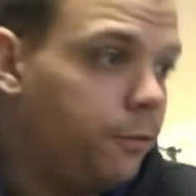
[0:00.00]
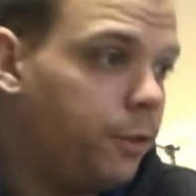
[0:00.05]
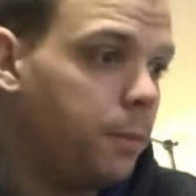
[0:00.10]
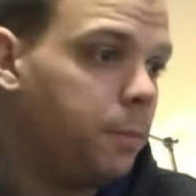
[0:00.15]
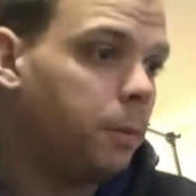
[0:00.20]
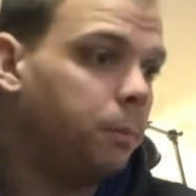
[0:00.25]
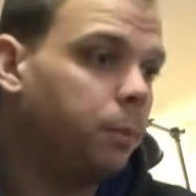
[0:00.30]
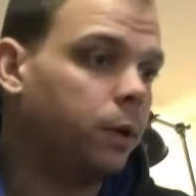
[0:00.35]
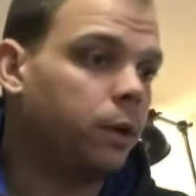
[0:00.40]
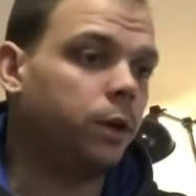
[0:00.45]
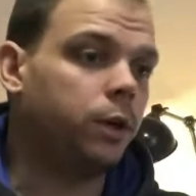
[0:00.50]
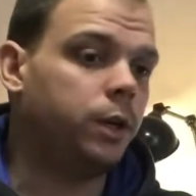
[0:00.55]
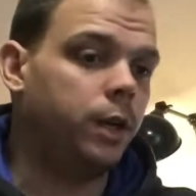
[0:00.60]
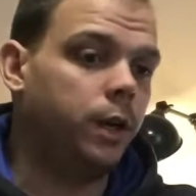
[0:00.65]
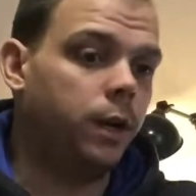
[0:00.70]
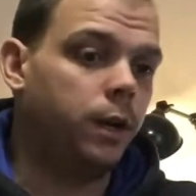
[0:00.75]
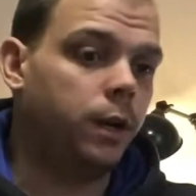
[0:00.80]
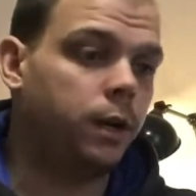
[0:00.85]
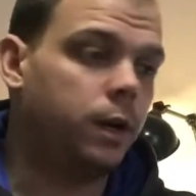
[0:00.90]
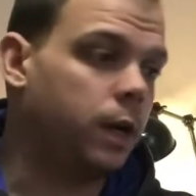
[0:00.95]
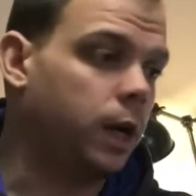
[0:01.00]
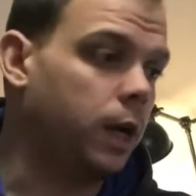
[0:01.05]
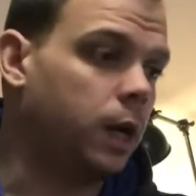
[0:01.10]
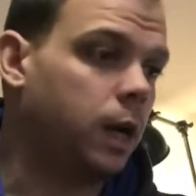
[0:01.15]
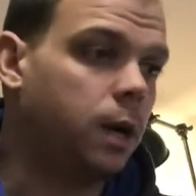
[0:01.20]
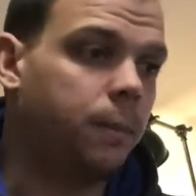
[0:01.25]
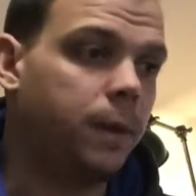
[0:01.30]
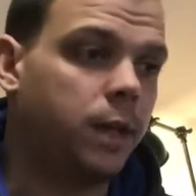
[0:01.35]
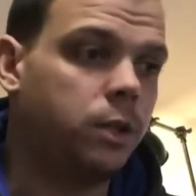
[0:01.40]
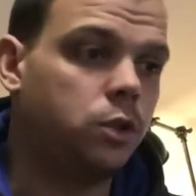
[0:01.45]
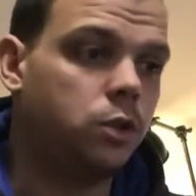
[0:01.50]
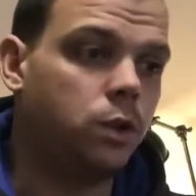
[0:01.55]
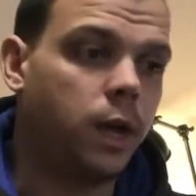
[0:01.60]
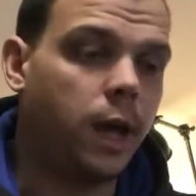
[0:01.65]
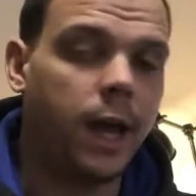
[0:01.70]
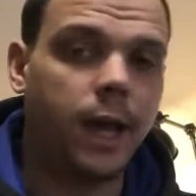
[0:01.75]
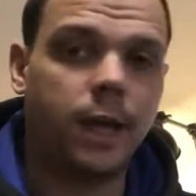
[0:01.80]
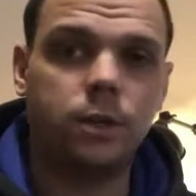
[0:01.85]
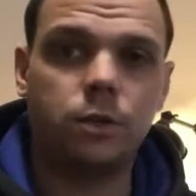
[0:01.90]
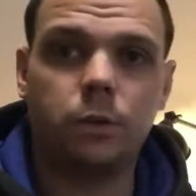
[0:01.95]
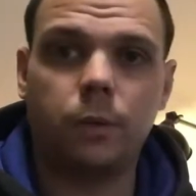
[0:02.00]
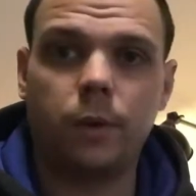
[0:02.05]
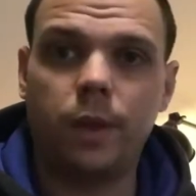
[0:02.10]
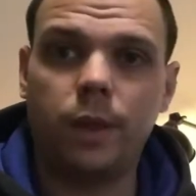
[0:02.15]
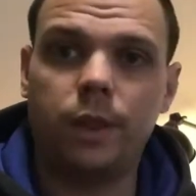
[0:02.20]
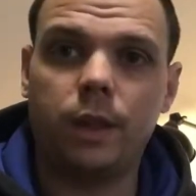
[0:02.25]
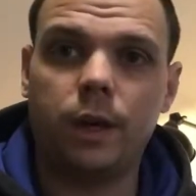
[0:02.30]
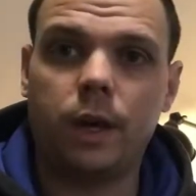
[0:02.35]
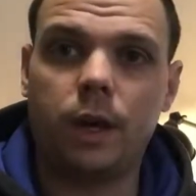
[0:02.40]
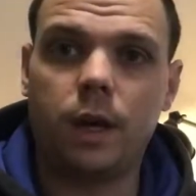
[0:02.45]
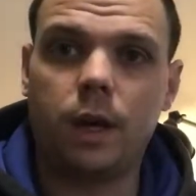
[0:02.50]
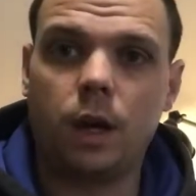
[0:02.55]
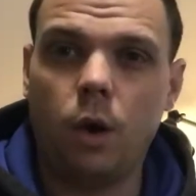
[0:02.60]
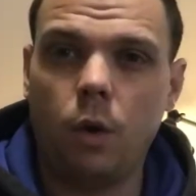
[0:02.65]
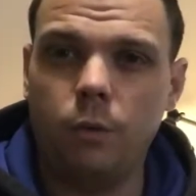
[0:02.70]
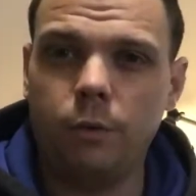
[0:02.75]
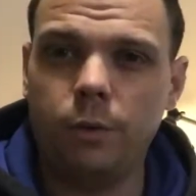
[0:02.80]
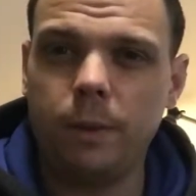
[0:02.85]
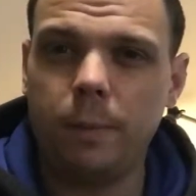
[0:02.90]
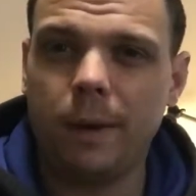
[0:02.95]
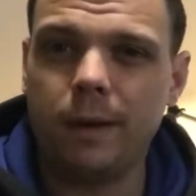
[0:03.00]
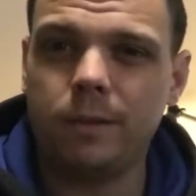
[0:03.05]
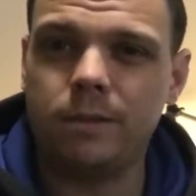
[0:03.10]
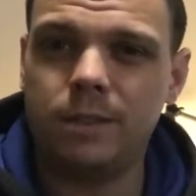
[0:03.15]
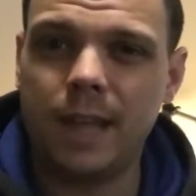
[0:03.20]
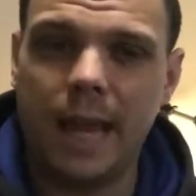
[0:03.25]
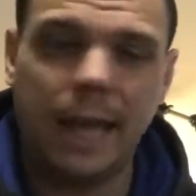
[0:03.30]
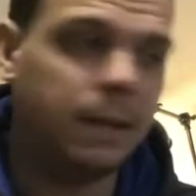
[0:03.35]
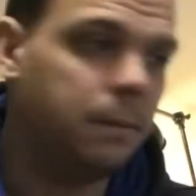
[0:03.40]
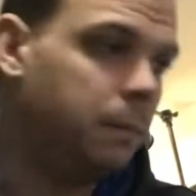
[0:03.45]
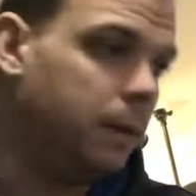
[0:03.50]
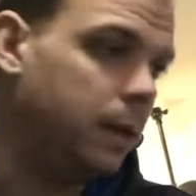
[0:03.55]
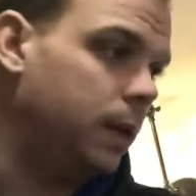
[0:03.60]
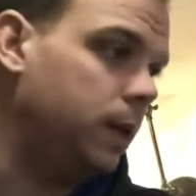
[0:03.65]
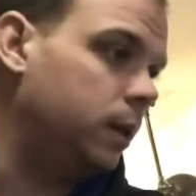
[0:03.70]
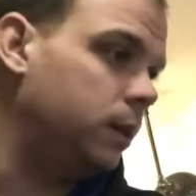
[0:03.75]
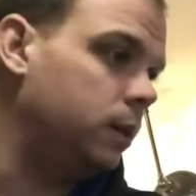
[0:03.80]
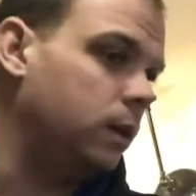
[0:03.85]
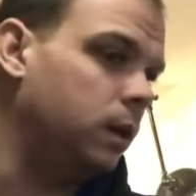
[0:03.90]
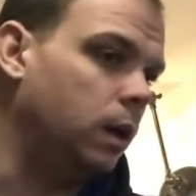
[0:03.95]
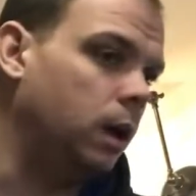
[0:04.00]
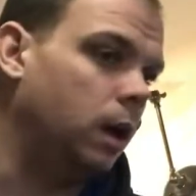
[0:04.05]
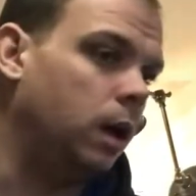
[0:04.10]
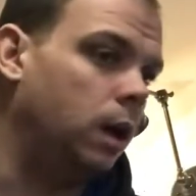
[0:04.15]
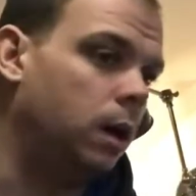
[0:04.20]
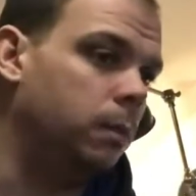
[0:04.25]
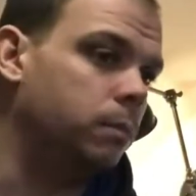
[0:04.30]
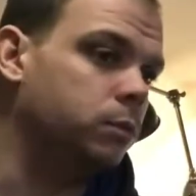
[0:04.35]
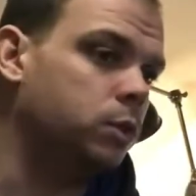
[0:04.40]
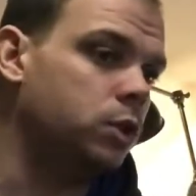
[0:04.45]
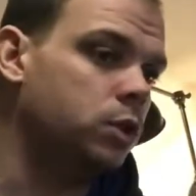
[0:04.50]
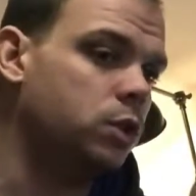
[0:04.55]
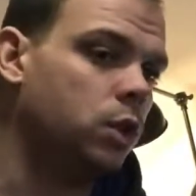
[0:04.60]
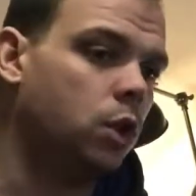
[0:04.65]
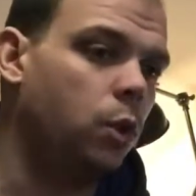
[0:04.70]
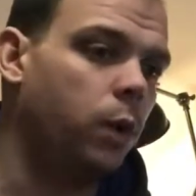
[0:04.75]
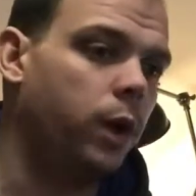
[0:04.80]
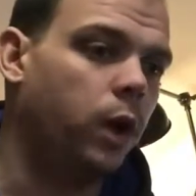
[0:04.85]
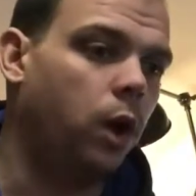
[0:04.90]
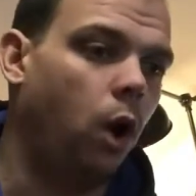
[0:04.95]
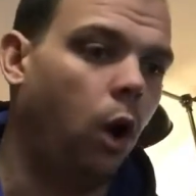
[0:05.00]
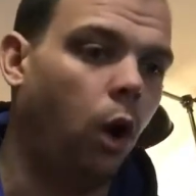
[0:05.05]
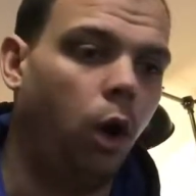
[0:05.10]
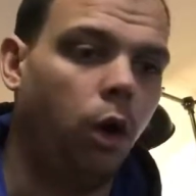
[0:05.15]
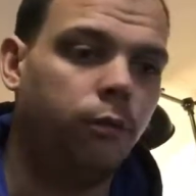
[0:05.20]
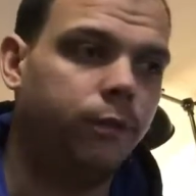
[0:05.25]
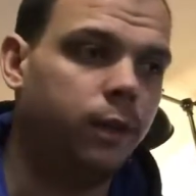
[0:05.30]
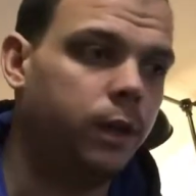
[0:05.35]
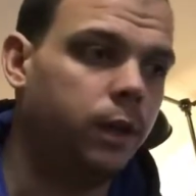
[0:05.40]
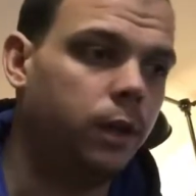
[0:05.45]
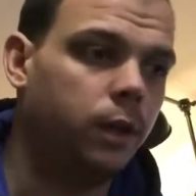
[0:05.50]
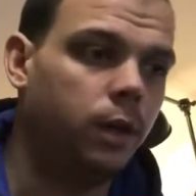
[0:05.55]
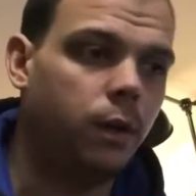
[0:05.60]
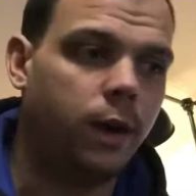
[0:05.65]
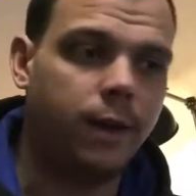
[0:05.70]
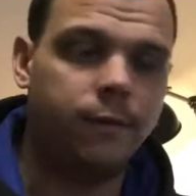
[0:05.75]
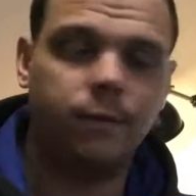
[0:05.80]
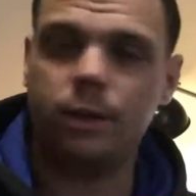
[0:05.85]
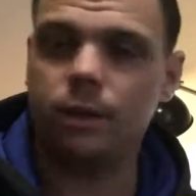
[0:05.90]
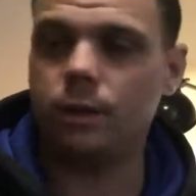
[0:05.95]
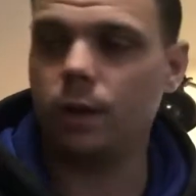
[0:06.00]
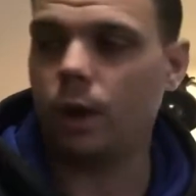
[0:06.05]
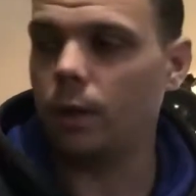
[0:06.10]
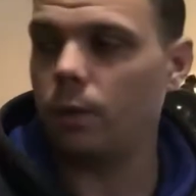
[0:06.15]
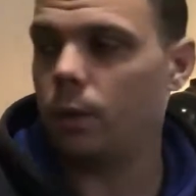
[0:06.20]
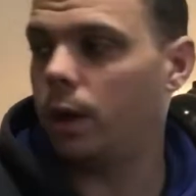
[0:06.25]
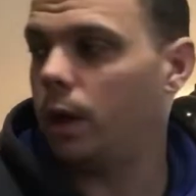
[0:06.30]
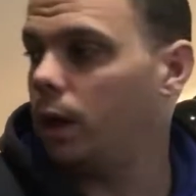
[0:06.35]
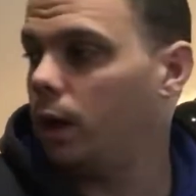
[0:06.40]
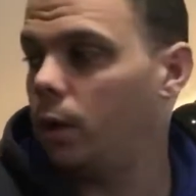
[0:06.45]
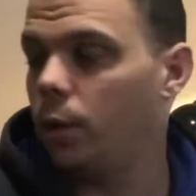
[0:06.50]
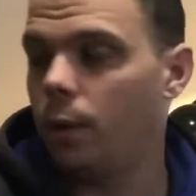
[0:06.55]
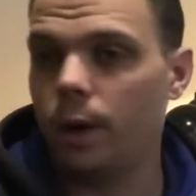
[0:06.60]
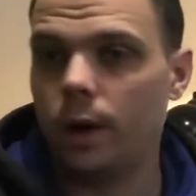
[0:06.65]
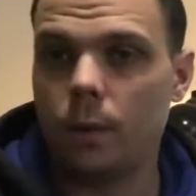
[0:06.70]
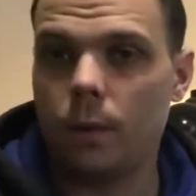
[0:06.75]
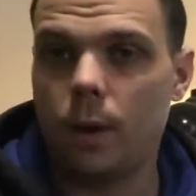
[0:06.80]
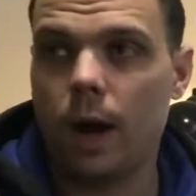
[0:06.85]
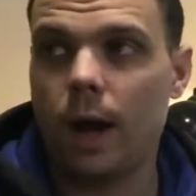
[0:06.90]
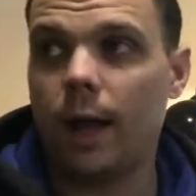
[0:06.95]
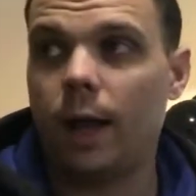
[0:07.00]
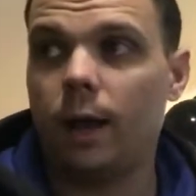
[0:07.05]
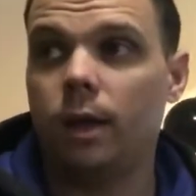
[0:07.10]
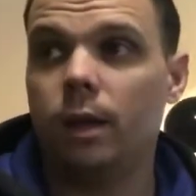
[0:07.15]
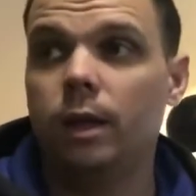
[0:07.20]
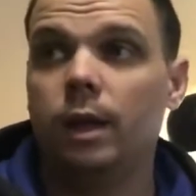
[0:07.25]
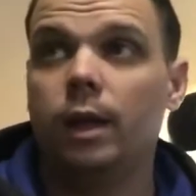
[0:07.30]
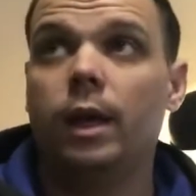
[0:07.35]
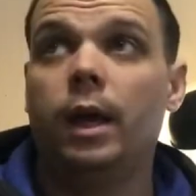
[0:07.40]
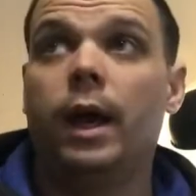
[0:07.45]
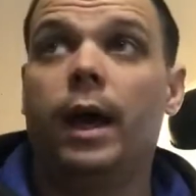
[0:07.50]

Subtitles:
Flip and Picker here. Gonna come at you guys with hopefully about 10-minute, just a quick haul video. I haven't done one in quite a while.